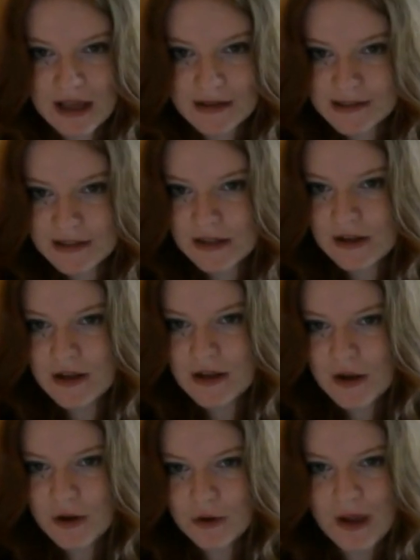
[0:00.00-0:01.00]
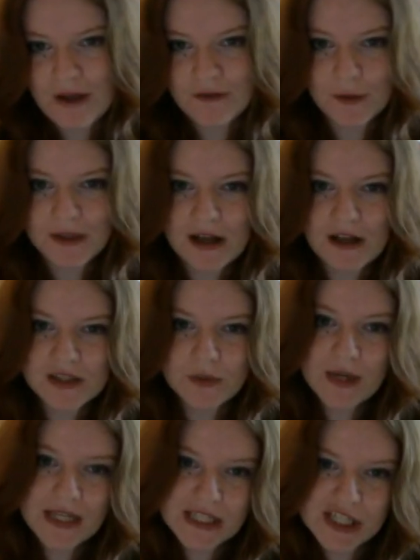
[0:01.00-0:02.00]
island, who everyone calls
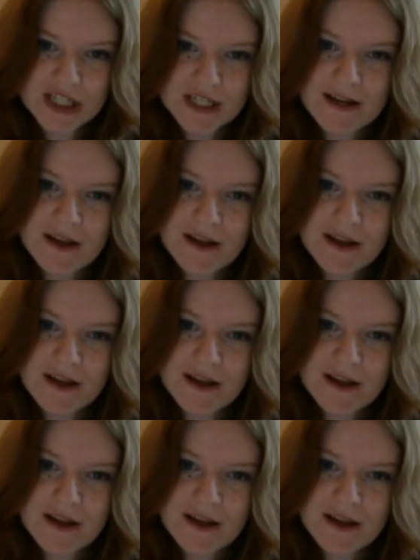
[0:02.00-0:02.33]
Witch,